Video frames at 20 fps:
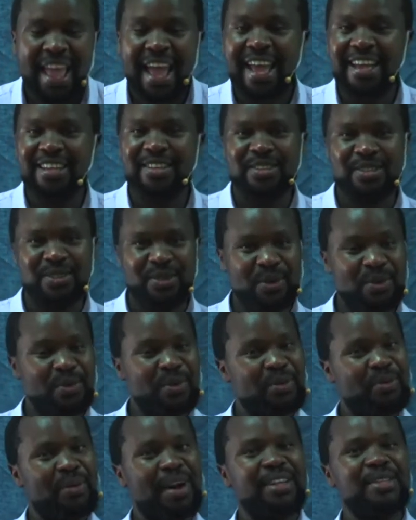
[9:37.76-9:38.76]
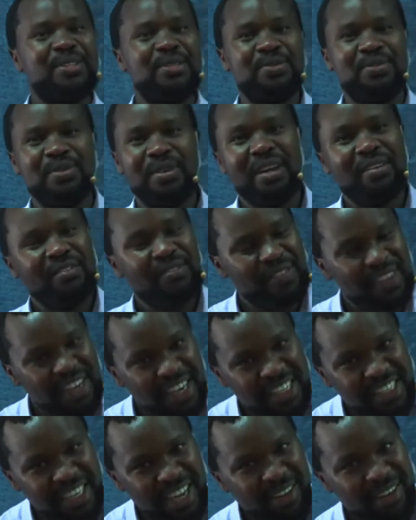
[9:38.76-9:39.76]
And so we want to
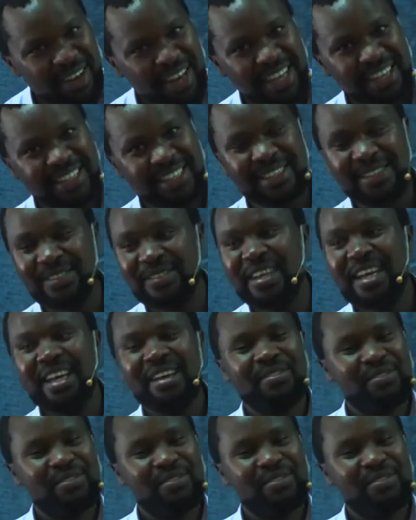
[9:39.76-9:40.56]
finish our lesson